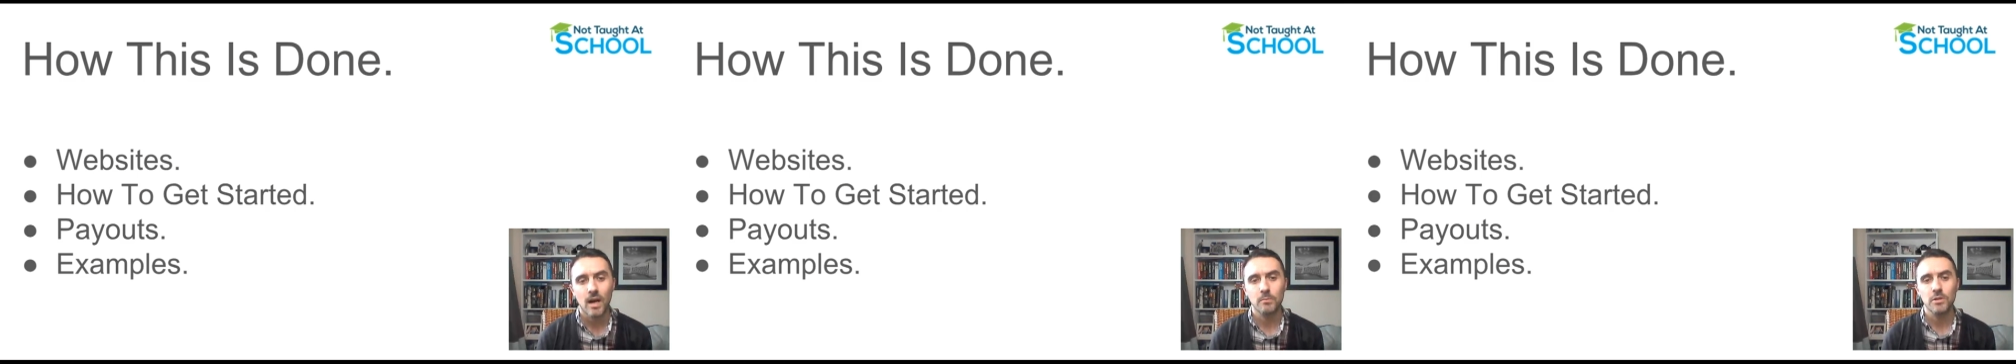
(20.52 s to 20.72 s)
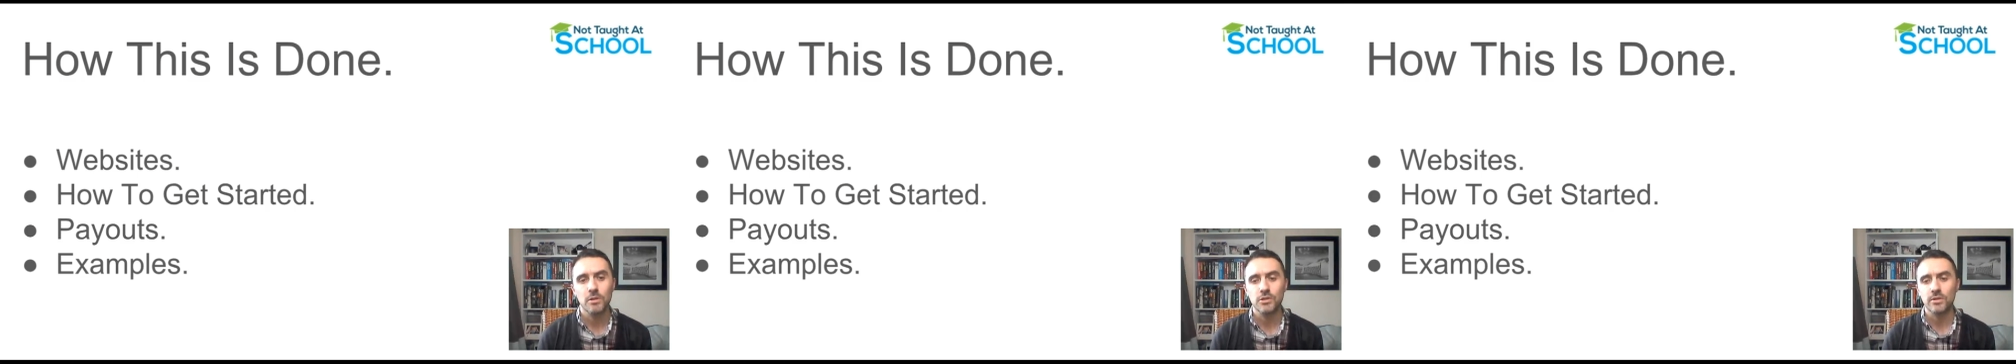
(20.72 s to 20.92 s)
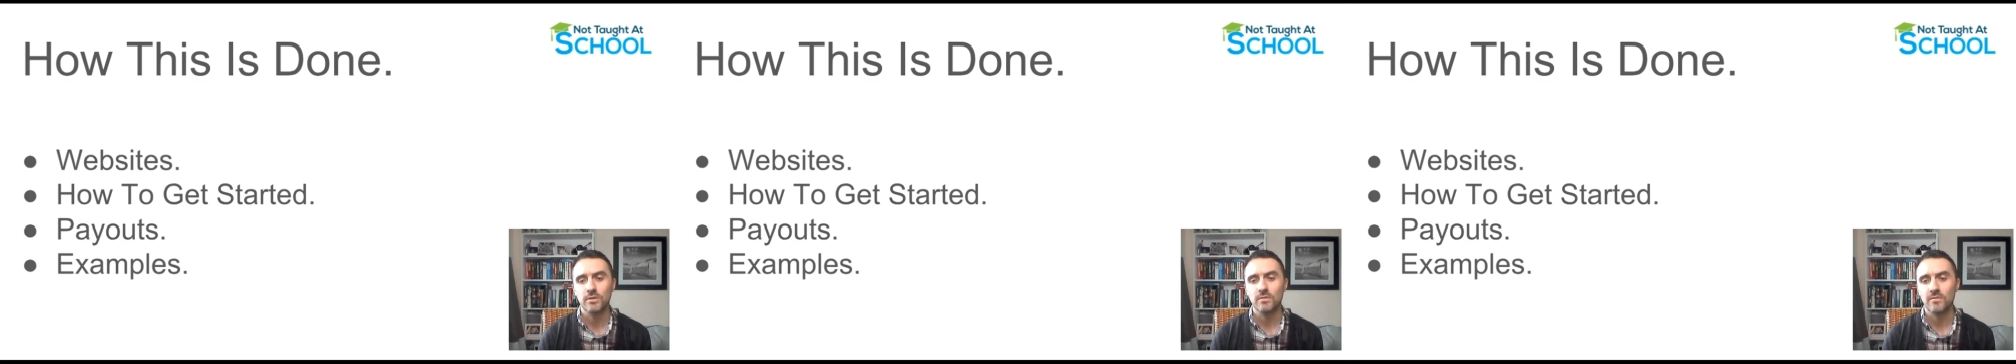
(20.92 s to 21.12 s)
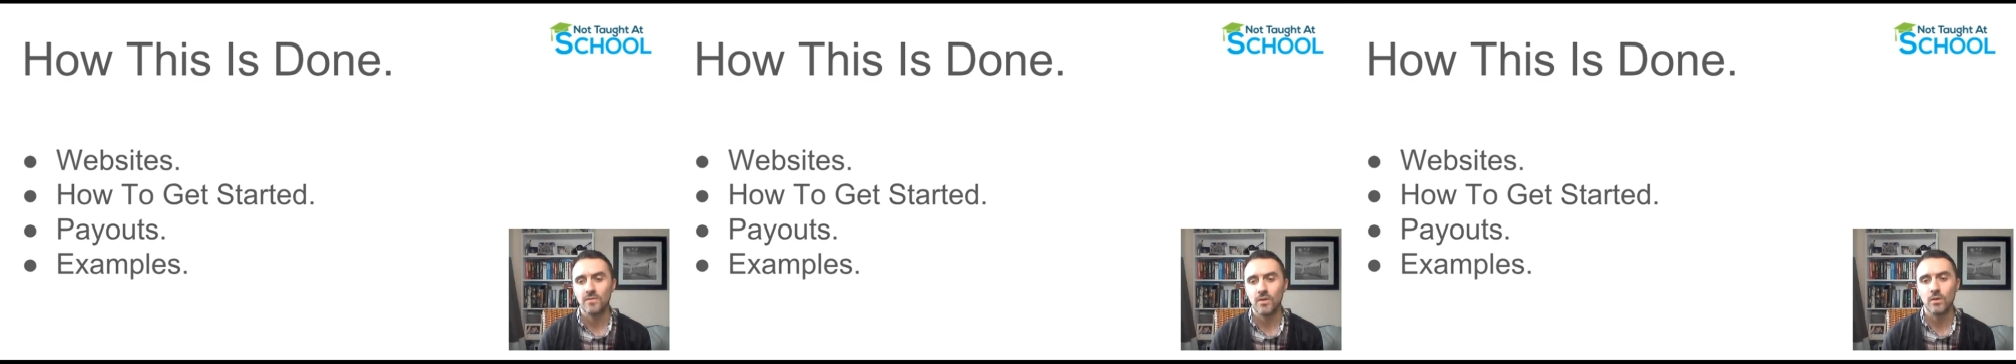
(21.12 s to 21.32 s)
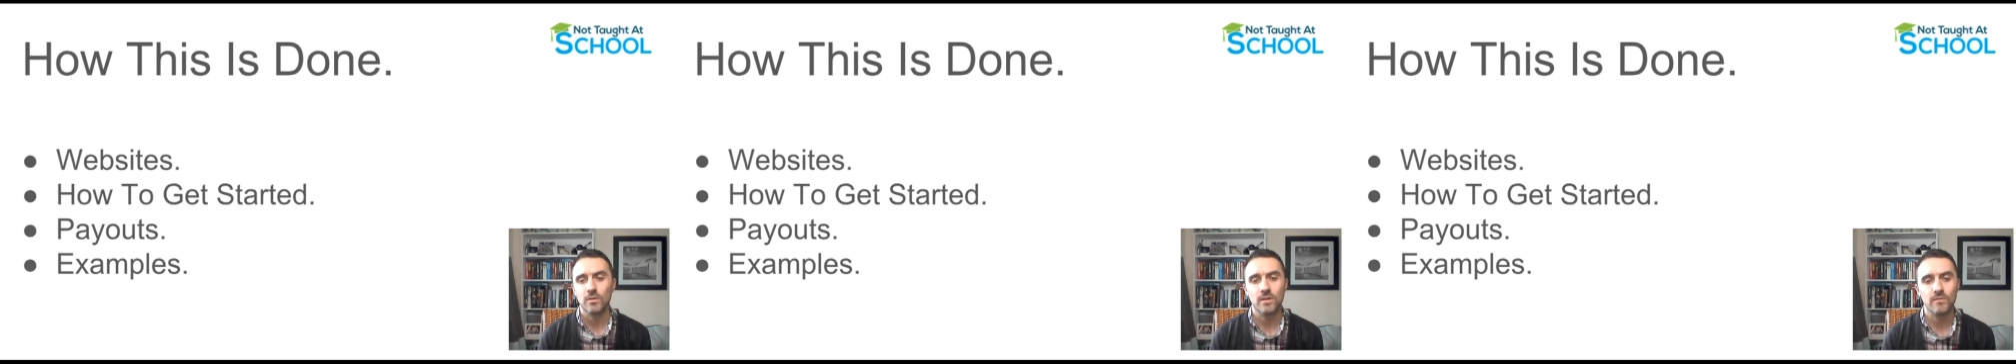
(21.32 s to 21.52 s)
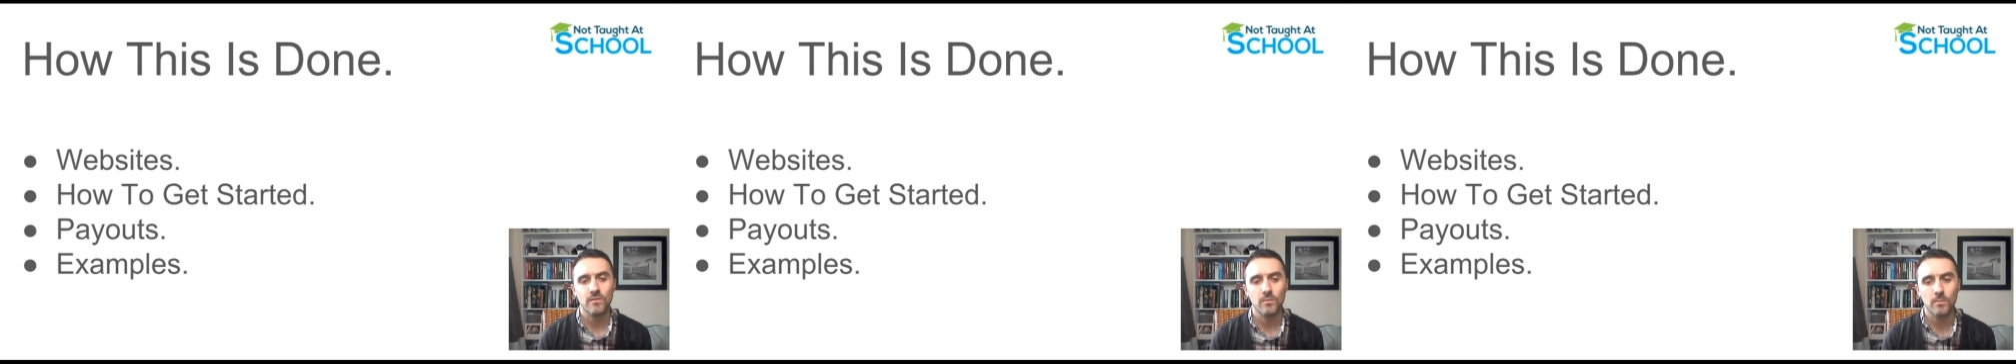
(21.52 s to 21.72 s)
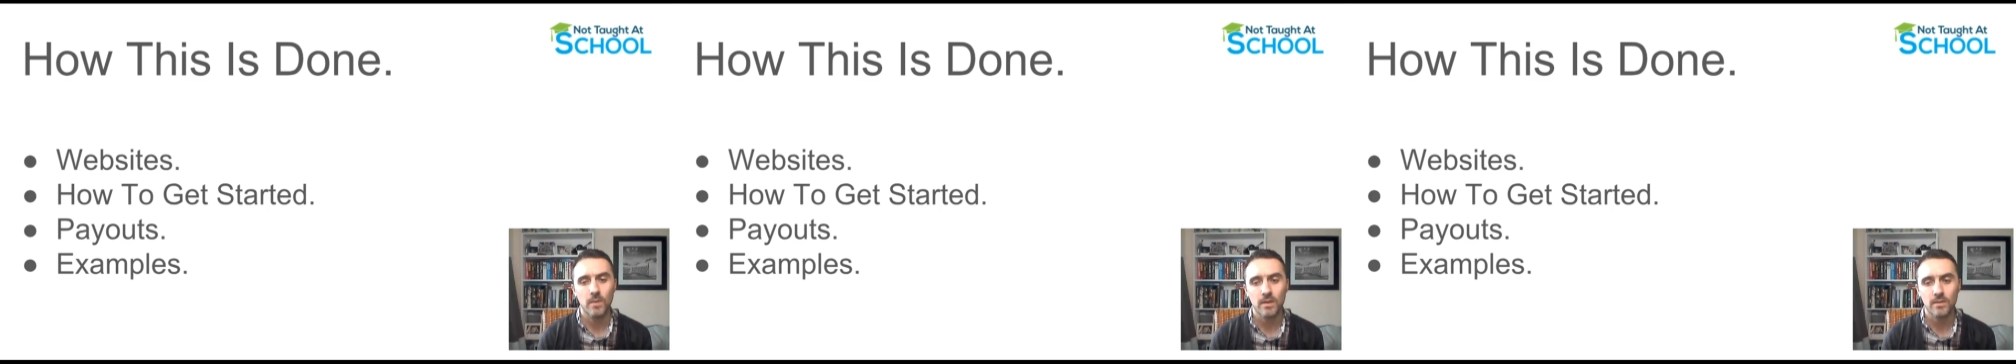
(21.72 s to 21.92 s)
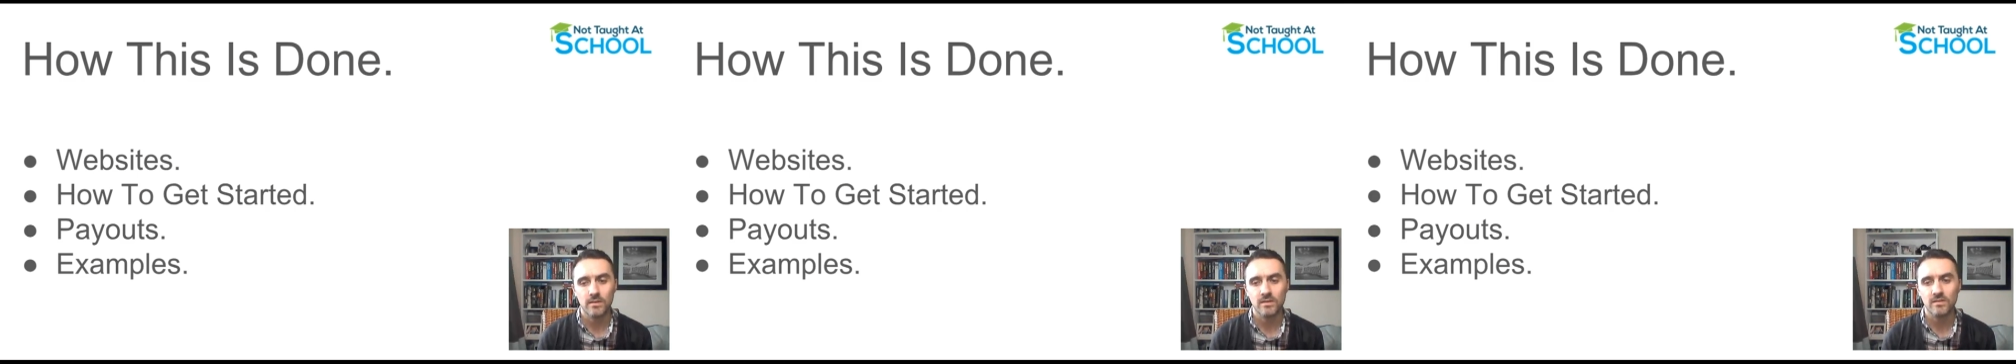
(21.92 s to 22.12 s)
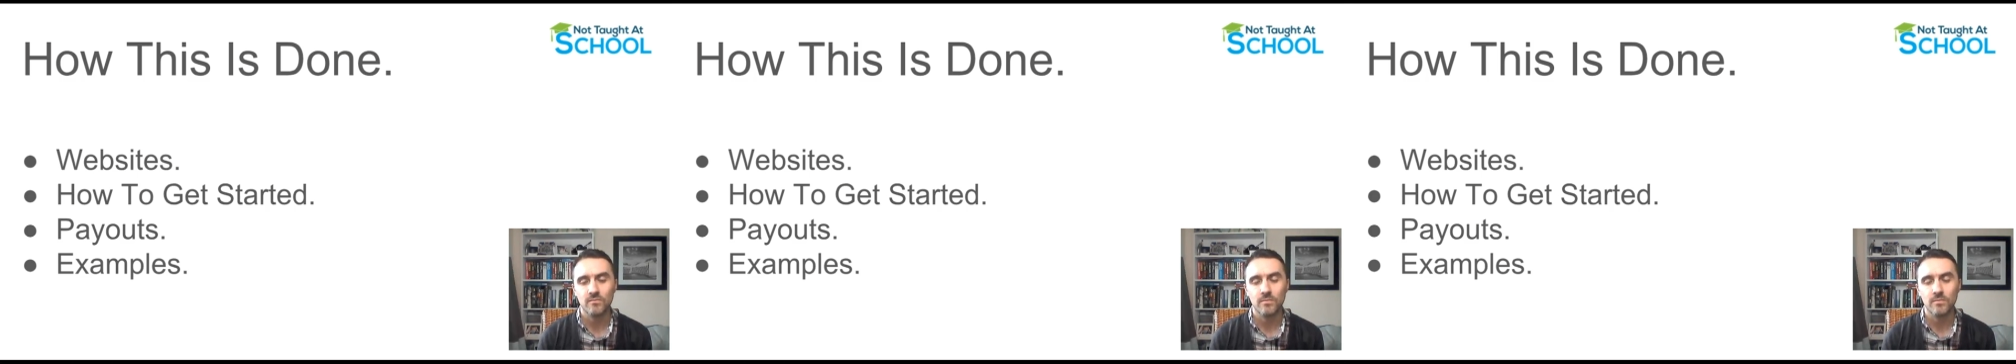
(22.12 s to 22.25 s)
I'm going to show you 4 different methods